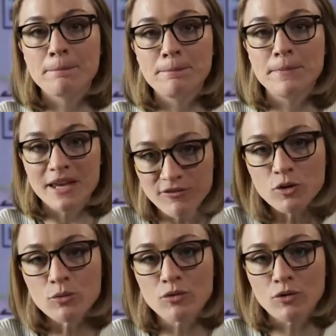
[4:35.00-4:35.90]
if
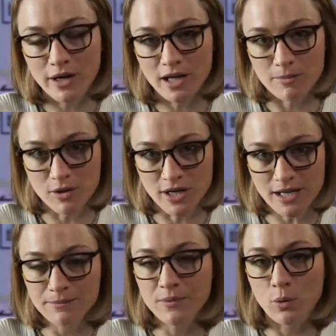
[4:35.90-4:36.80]
you create a
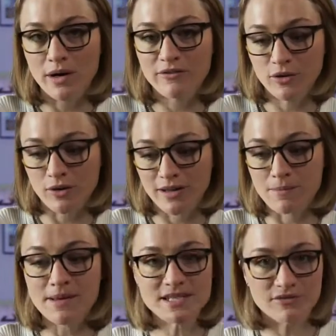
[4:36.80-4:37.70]
community, or if you're in the
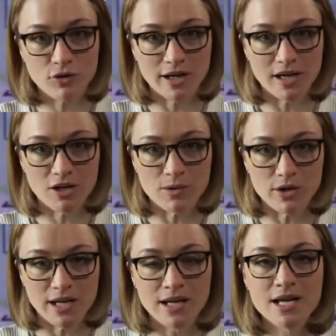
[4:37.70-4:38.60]
midst of creating a
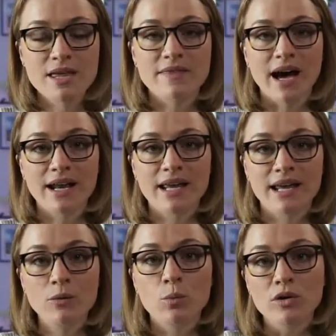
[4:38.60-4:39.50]
community, that
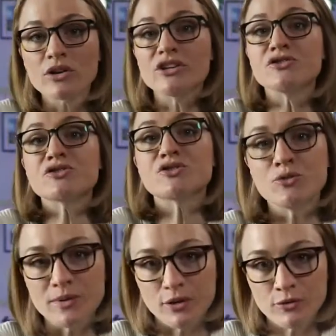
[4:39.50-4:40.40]
it will
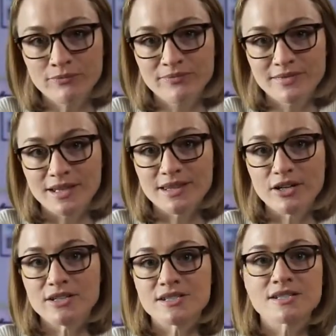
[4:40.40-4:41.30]
consume you. That there
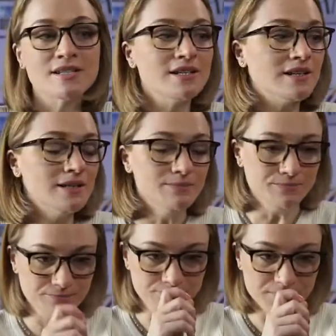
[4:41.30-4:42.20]
is,
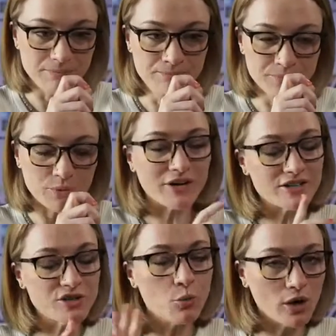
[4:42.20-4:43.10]
when you're
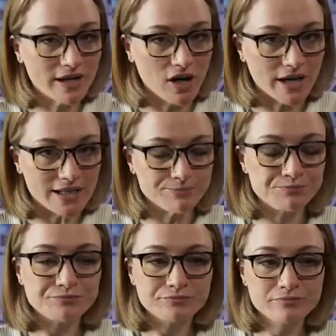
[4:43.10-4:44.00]
actually working on it,
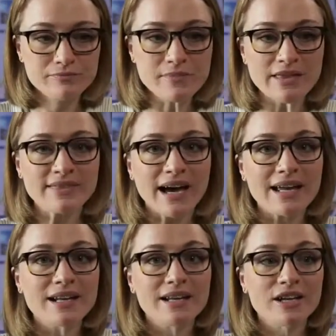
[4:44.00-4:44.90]

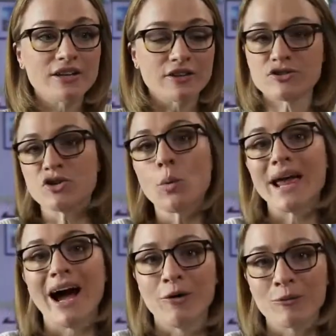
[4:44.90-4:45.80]
that there's no way
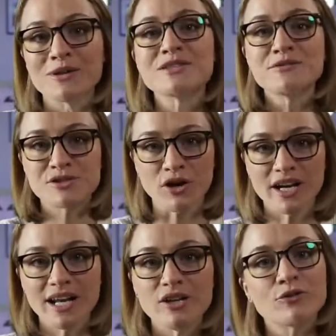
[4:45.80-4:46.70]
out. Once you've started
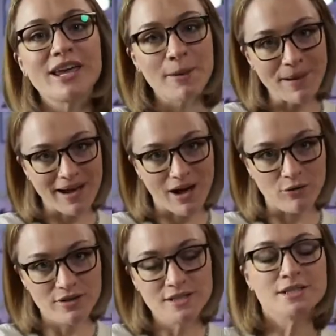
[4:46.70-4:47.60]
it, you can't back out.
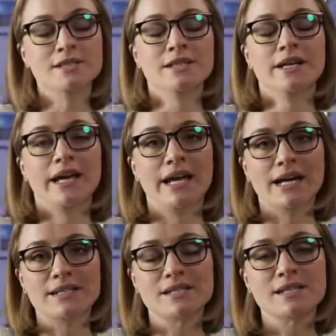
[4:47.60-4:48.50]

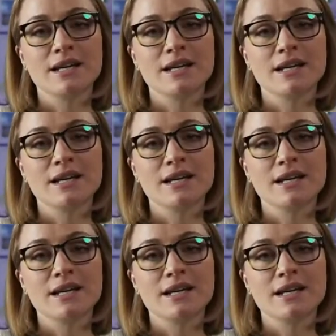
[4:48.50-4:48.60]
And